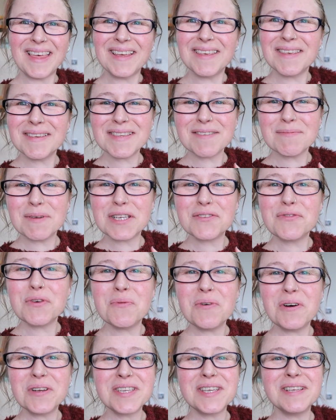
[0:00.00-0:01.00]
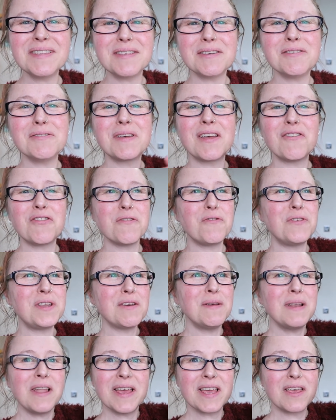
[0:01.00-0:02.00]
Thank you so much for watching. Do give the
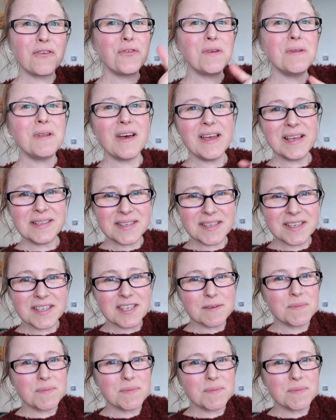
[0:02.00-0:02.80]
video a like if you liked it.